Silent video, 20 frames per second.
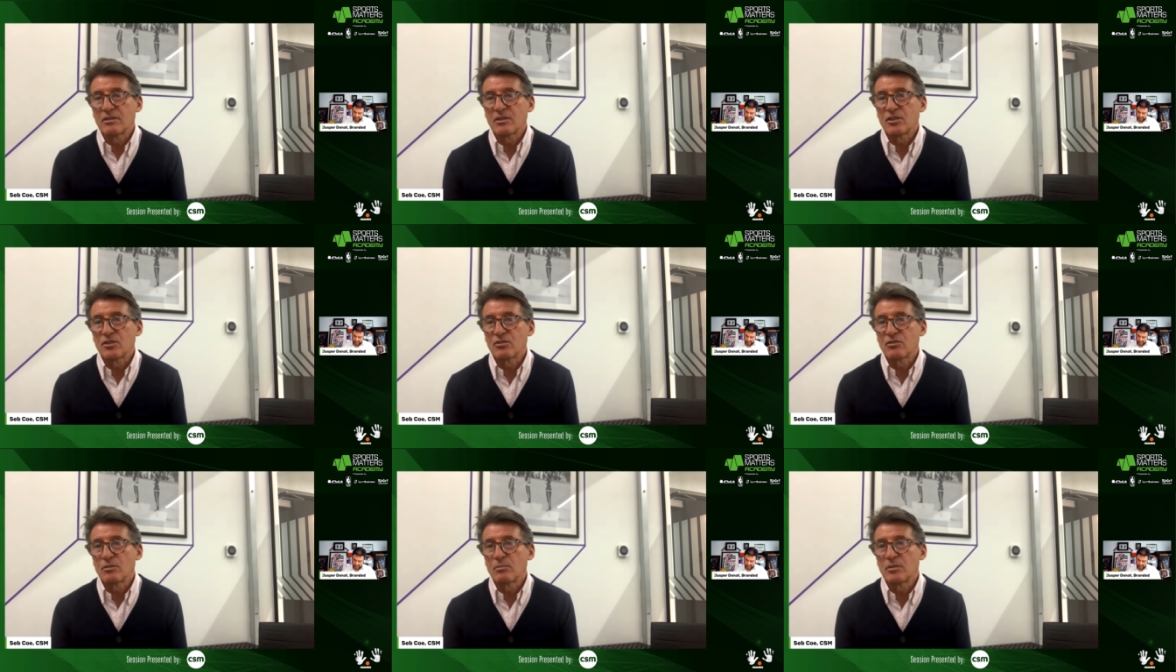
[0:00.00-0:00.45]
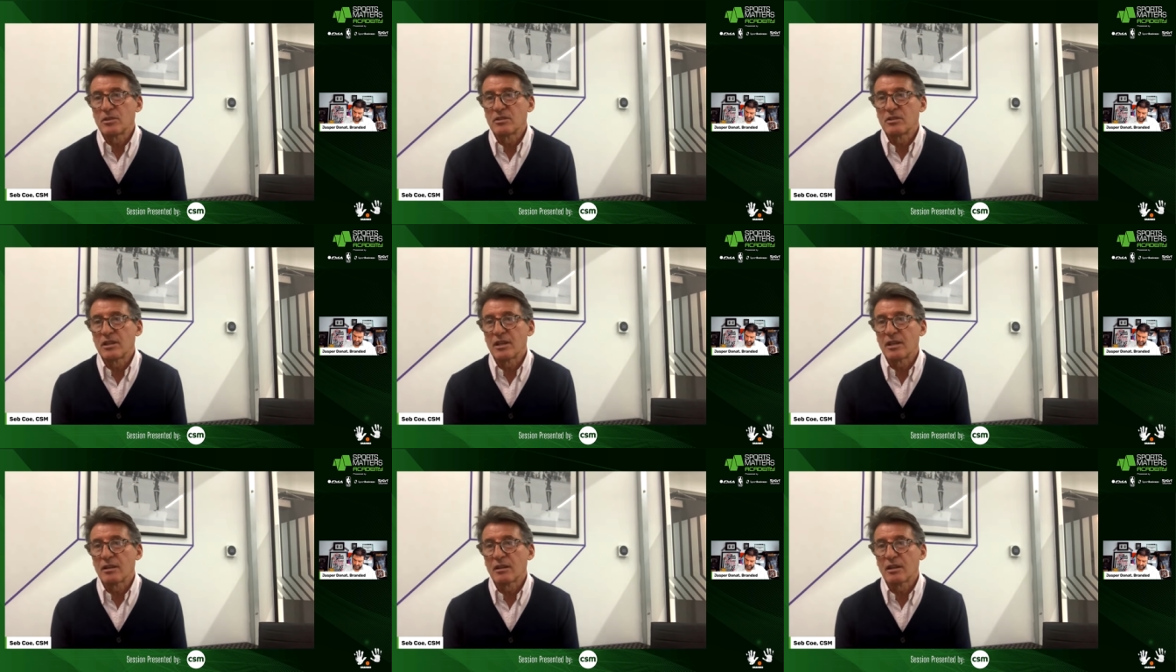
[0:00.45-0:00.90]

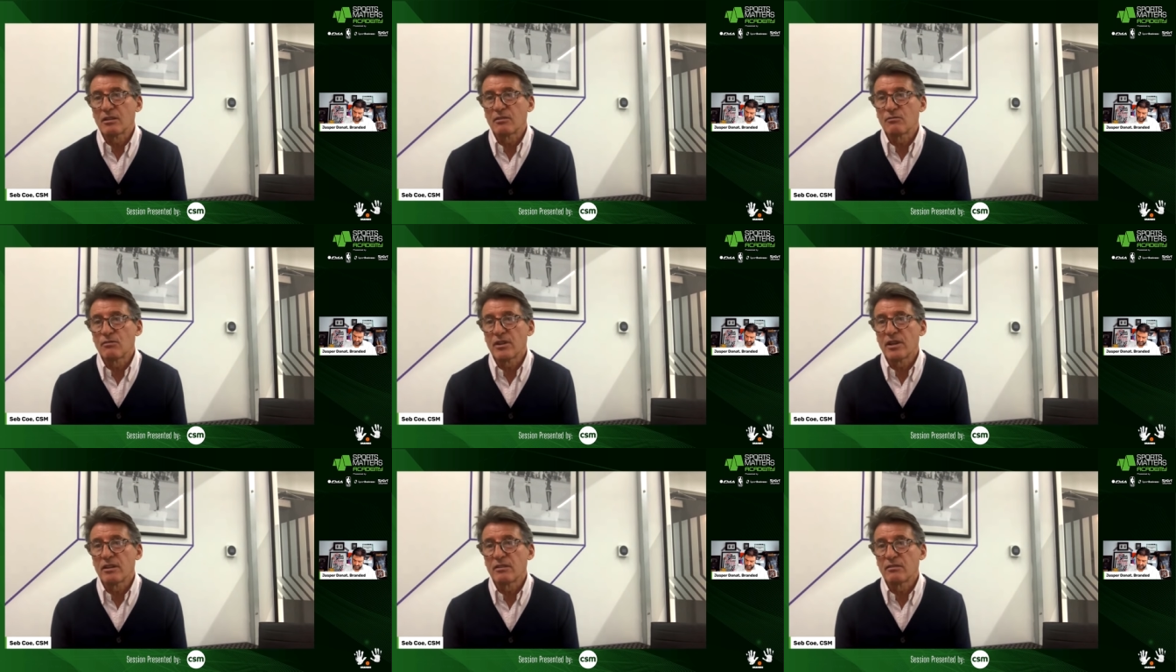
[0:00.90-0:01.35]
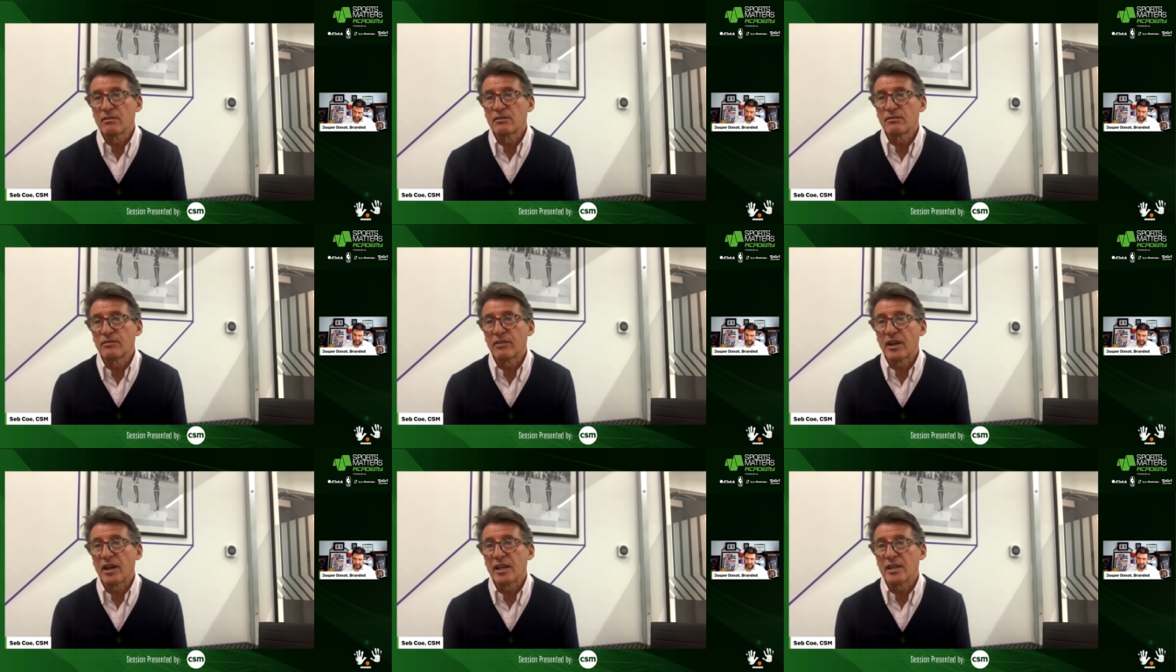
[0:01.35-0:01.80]
distributing
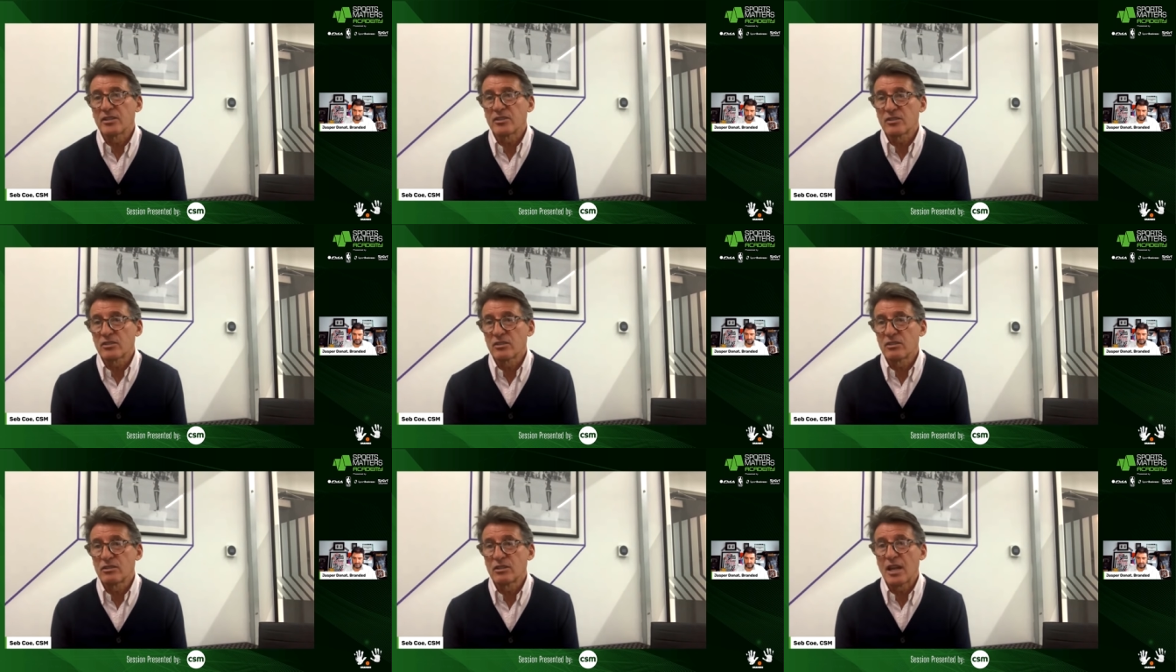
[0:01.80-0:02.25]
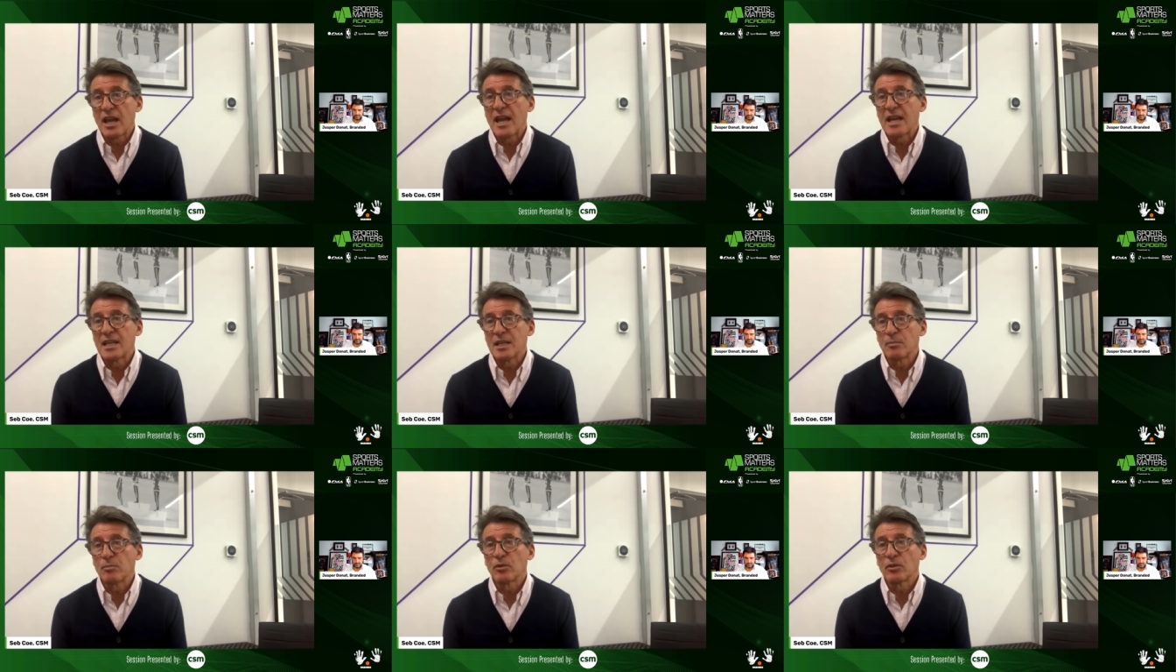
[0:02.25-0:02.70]
career advice to
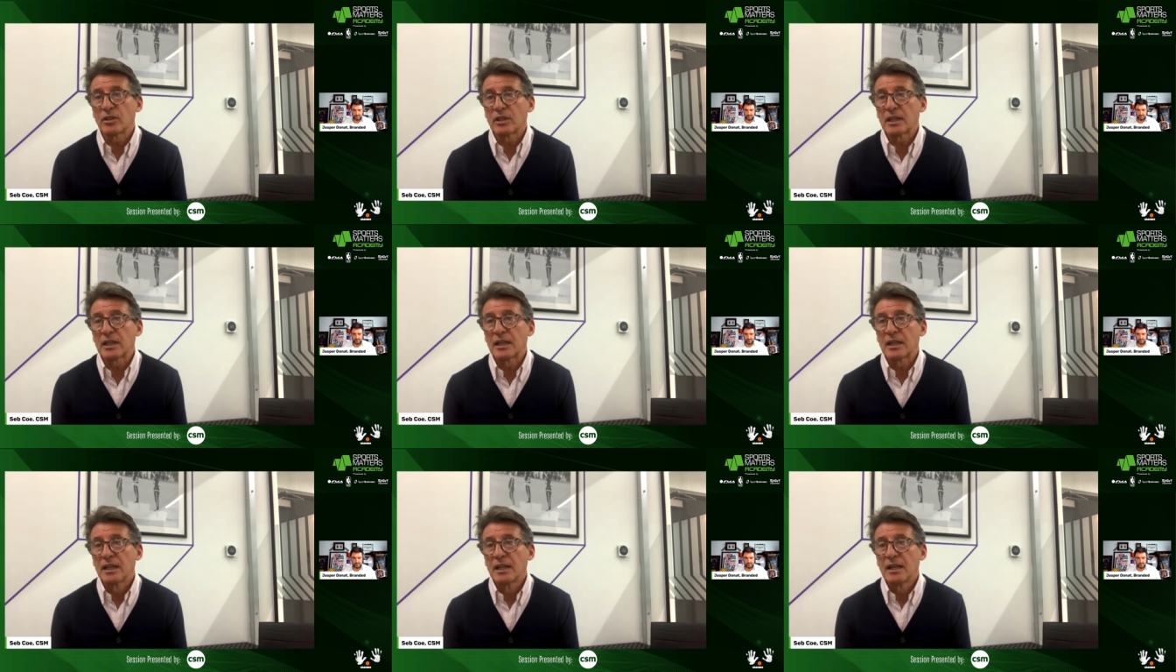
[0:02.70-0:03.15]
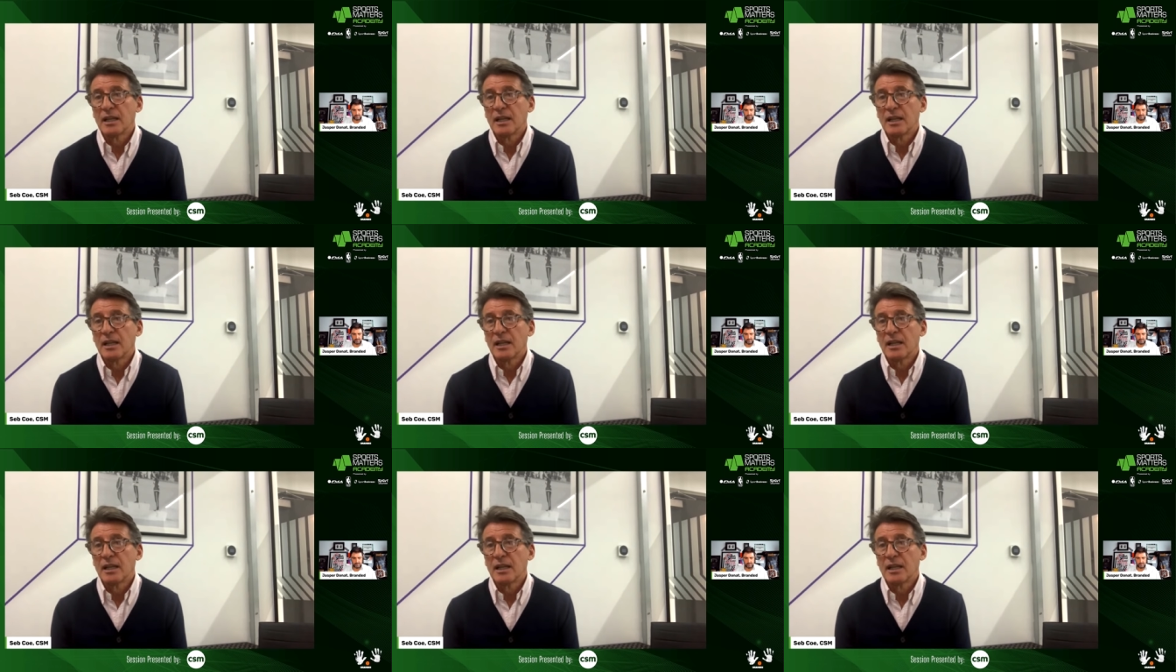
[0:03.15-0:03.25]
anybody.